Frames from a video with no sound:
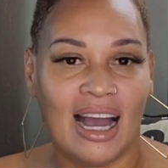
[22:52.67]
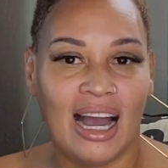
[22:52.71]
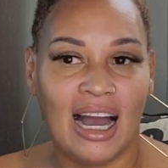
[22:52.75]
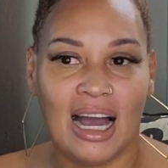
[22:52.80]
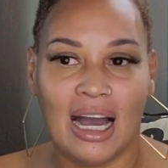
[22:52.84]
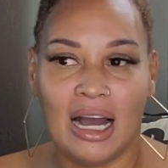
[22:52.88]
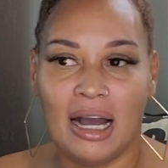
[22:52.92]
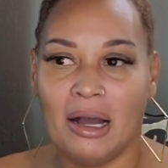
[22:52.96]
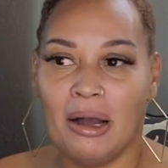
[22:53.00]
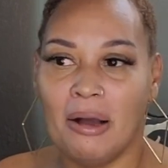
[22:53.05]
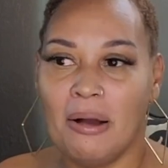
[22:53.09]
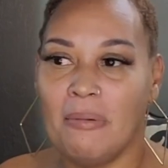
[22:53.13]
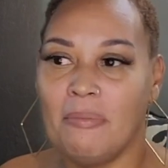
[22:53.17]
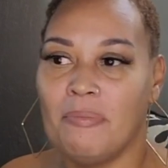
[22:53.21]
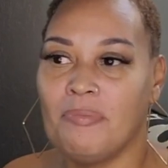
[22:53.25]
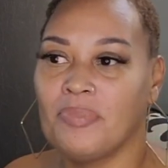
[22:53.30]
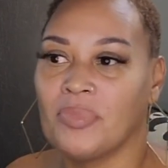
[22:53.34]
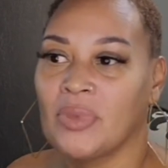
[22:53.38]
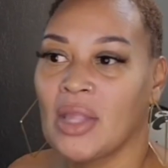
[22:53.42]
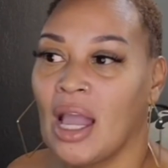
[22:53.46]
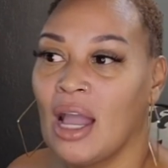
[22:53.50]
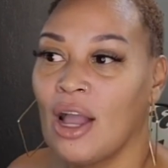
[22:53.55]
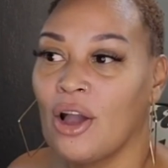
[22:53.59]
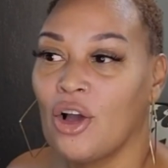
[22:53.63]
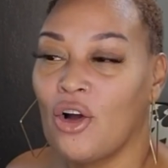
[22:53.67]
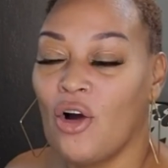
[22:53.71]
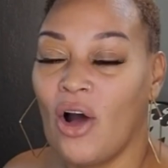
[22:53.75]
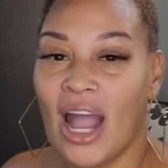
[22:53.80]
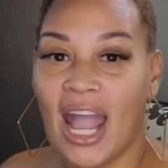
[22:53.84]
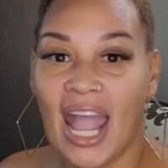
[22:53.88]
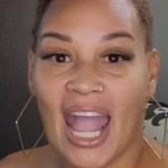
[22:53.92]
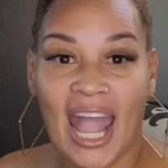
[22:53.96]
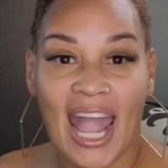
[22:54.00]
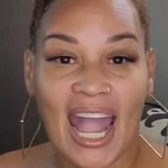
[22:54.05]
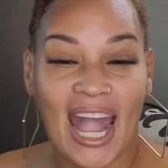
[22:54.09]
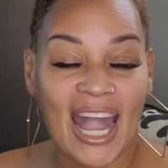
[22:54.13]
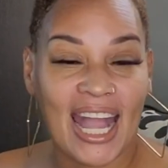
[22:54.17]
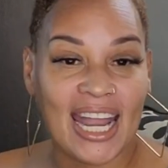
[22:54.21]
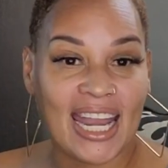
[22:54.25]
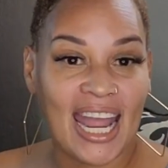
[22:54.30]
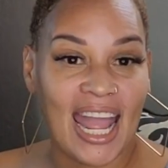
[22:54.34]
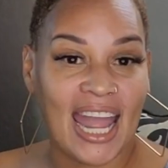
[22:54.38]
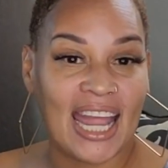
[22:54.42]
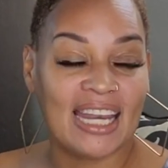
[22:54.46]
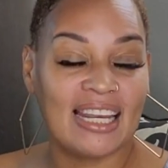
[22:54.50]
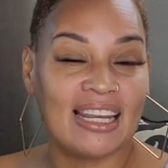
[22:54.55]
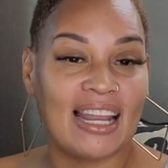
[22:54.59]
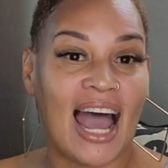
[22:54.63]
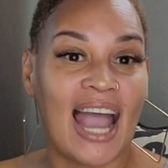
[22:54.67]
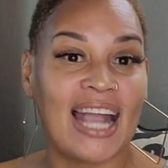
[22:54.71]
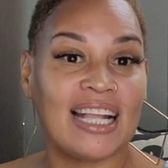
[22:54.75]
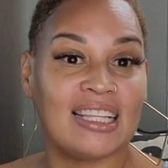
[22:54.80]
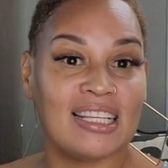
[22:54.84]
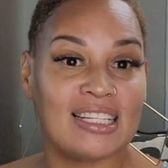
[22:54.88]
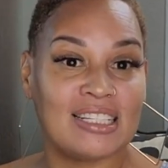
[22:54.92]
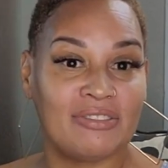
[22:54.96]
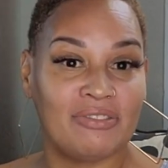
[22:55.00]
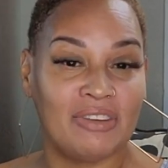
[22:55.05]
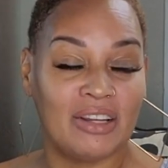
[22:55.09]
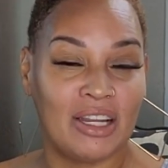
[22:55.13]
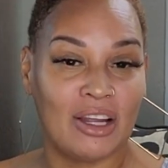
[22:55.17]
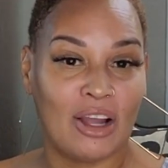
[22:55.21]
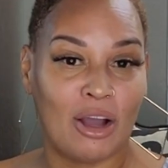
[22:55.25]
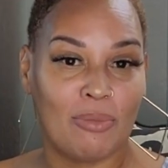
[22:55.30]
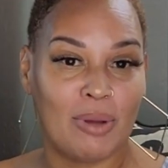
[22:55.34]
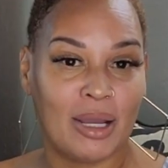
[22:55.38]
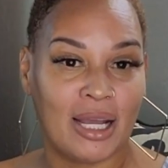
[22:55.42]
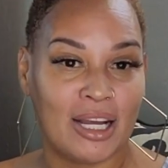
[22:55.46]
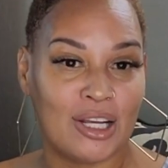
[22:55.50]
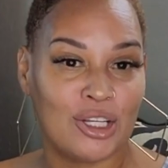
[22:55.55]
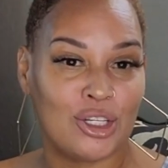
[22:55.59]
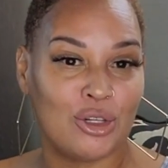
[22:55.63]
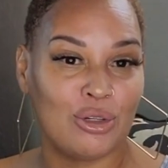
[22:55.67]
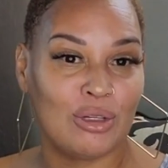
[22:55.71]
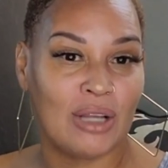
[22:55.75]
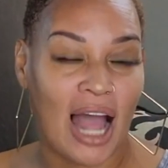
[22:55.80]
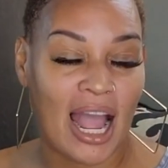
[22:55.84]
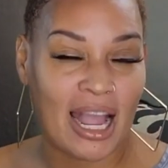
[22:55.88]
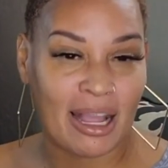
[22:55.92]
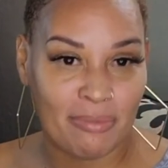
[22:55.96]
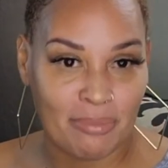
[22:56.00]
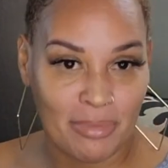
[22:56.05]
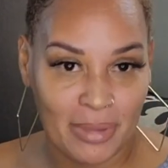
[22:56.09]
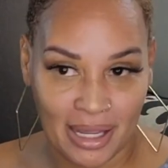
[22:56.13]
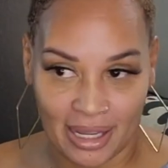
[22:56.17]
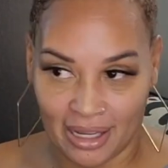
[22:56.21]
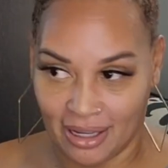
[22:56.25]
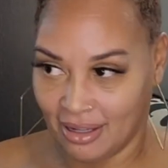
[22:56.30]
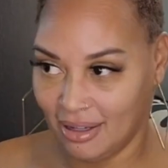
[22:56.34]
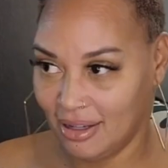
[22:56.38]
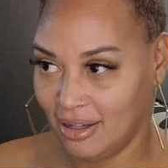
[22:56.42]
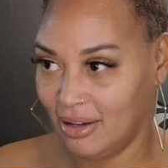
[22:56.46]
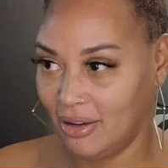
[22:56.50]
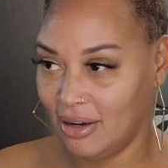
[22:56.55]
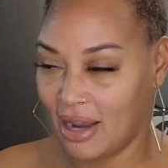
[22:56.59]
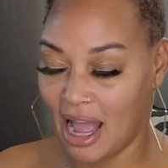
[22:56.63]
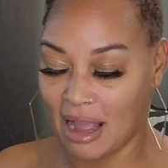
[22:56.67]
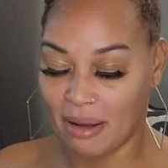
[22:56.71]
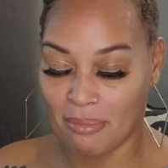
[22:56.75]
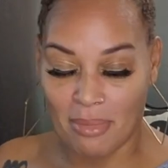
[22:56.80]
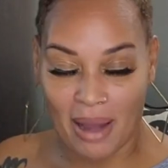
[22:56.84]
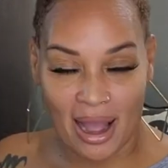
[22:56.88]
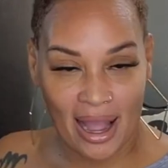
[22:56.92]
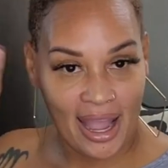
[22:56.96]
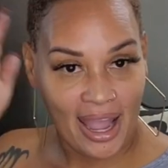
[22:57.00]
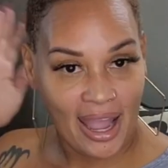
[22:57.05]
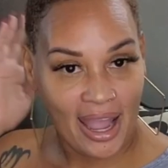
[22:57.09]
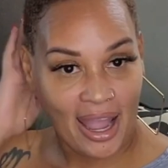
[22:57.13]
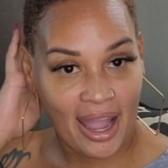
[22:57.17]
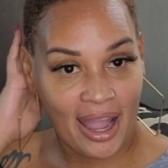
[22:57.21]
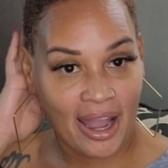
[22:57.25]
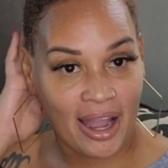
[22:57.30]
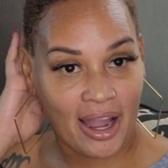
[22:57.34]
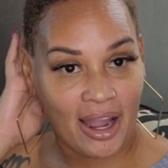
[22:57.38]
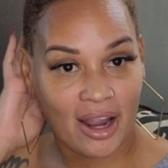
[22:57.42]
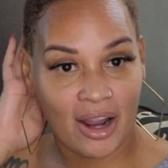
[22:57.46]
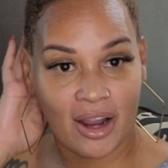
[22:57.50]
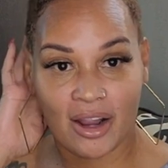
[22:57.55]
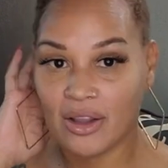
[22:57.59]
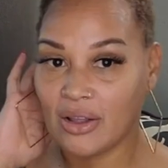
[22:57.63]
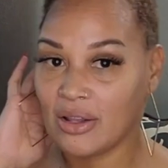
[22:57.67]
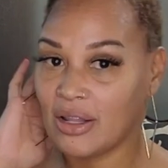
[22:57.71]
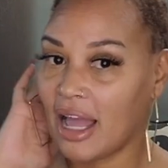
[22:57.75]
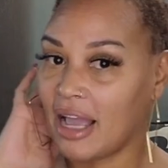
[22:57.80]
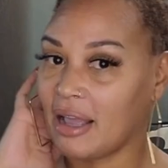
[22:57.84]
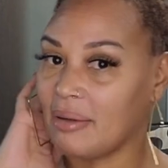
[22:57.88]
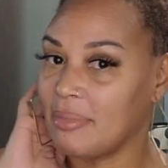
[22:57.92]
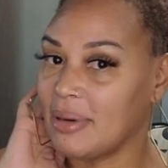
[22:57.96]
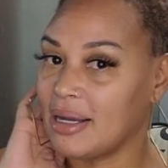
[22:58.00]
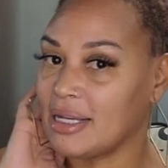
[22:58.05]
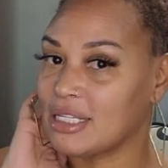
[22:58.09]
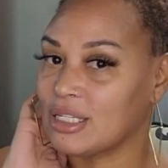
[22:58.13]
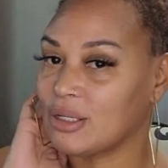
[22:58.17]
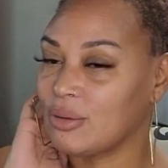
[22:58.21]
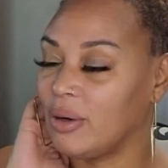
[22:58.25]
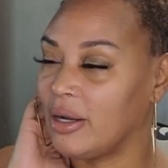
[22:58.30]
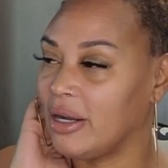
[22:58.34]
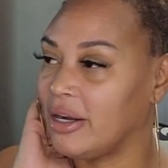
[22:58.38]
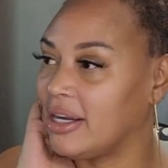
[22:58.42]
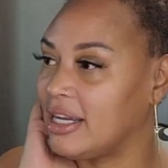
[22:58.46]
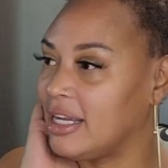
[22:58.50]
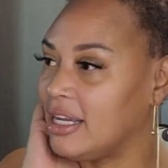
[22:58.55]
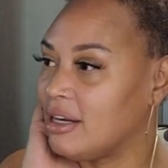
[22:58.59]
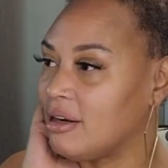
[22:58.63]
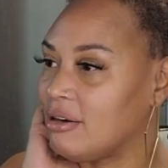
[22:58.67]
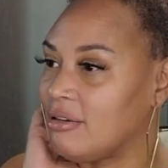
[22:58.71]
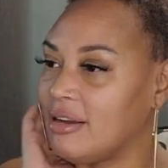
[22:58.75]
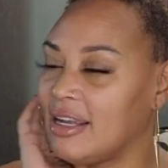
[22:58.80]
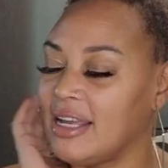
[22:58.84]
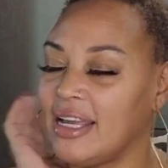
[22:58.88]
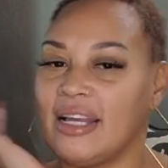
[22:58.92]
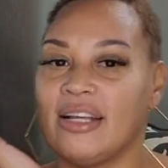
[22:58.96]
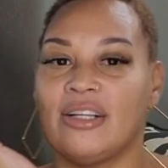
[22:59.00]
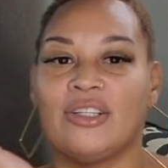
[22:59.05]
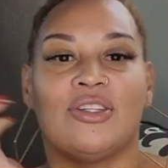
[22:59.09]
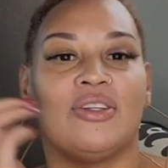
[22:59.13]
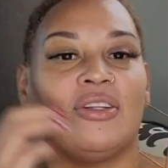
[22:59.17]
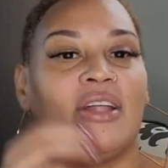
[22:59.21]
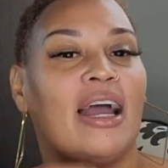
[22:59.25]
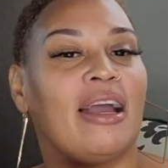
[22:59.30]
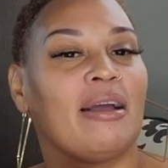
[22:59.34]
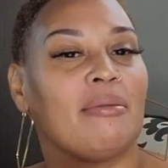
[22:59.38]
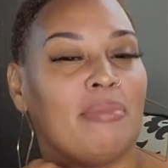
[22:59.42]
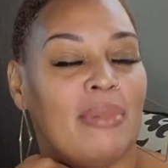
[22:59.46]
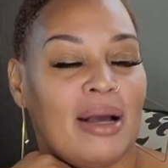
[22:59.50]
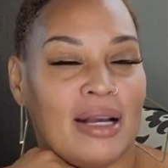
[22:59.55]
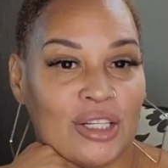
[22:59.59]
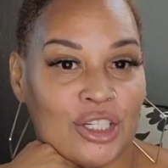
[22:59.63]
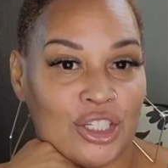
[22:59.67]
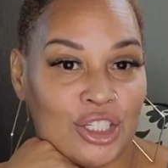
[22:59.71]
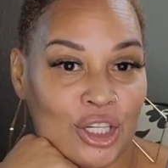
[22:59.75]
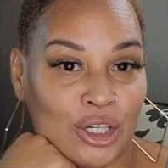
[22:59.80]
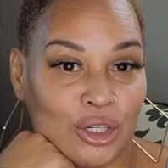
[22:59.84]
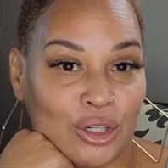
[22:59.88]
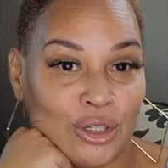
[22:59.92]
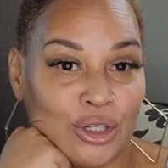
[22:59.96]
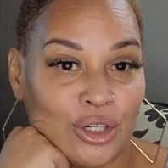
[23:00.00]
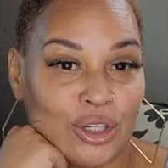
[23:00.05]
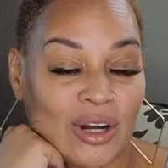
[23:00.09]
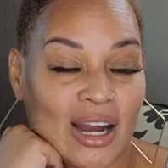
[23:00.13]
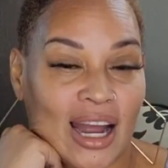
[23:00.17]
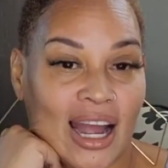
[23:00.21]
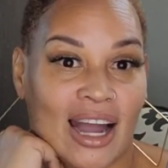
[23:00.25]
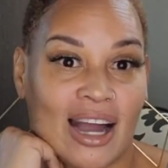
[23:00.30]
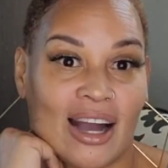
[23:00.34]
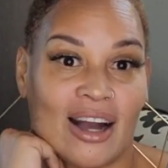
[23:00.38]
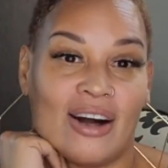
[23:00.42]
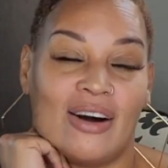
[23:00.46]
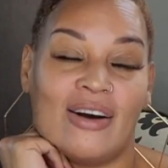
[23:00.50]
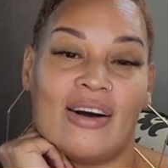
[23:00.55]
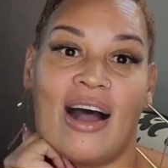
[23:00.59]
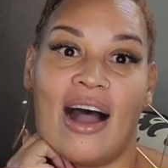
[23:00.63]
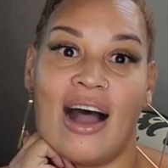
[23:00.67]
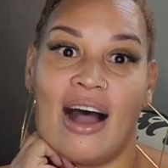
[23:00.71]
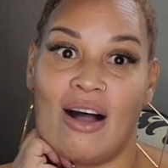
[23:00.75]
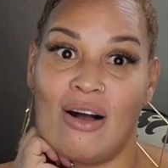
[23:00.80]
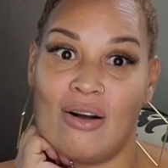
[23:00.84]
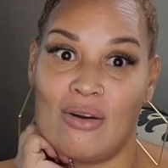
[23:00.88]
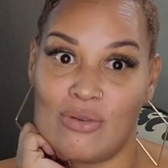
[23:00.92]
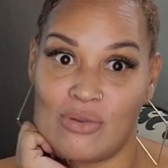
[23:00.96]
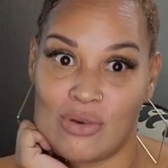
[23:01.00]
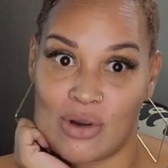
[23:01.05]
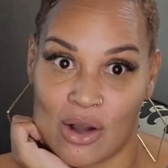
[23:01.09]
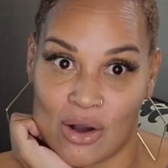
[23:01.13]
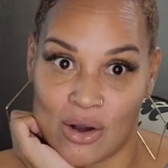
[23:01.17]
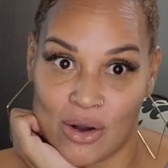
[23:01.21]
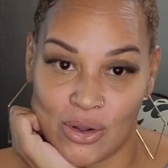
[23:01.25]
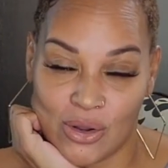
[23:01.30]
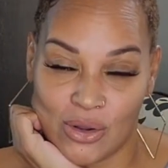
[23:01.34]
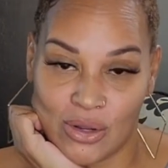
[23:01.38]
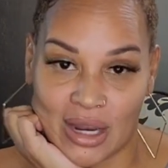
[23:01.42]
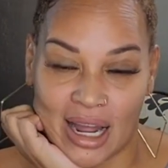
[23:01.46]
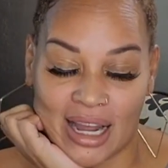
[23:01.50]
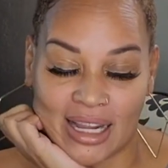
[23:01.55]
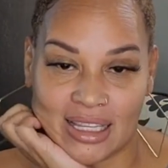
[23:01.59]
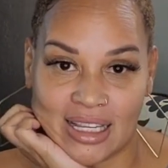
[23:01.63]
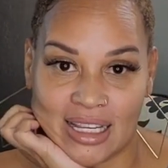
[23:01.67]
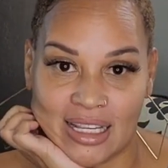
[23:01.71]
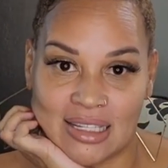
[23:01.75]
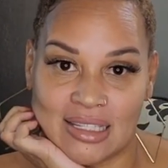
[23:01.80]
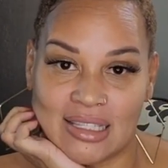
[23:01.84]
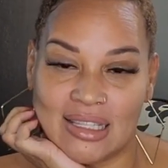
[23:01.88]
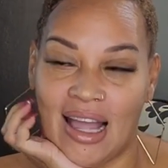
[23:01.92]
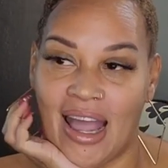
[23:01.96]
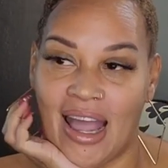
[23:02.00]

Um, go ahead and like this video because you like me. You like my hair. You like my square earrings. You like my shoulder out. I don't know. You like these